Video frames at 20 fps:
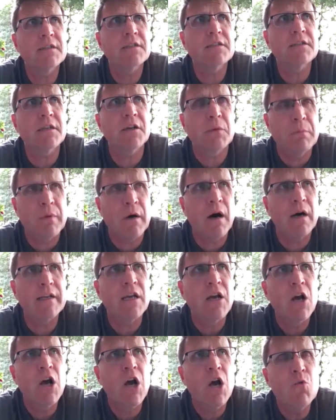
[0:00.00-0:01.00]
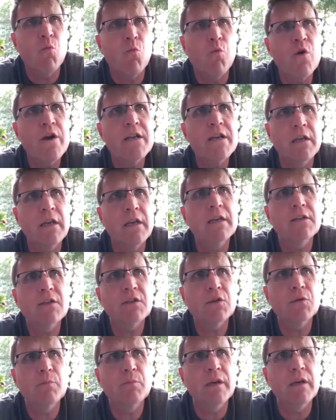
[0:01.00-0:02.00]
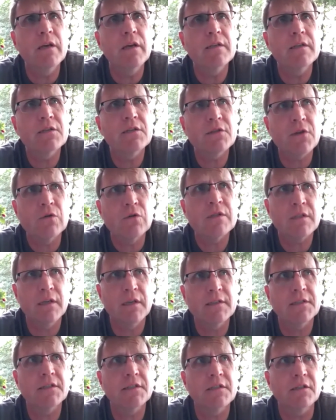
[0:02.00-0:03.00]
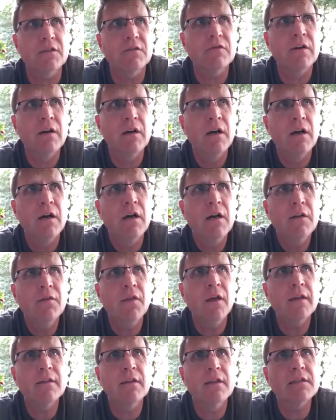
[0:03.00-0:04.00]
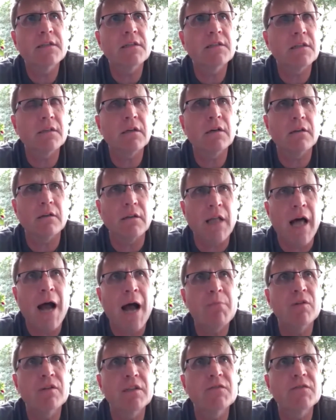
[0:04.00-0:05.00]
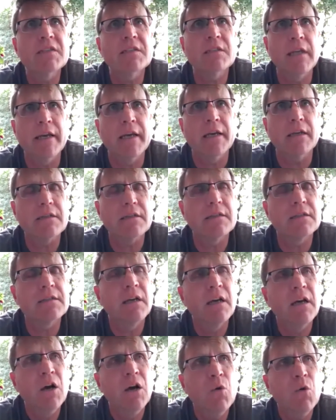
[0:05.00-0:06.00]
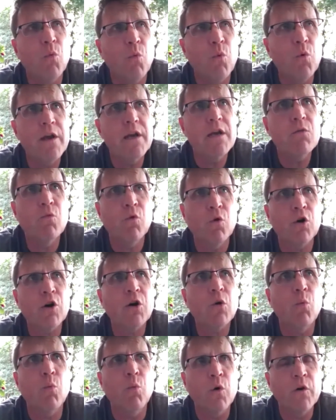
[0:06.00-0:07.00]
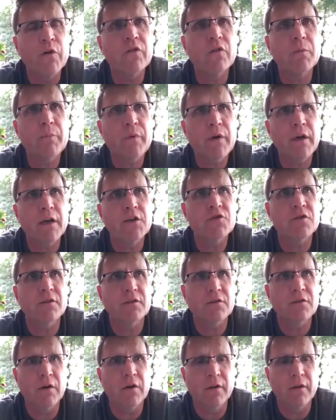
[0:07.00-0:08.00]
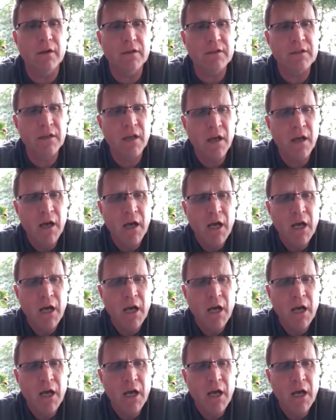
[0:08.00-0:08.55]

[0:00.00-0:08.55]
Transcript: it's their body. We need to be so sensitive that this is a collaborative stance. We work with the patient on this.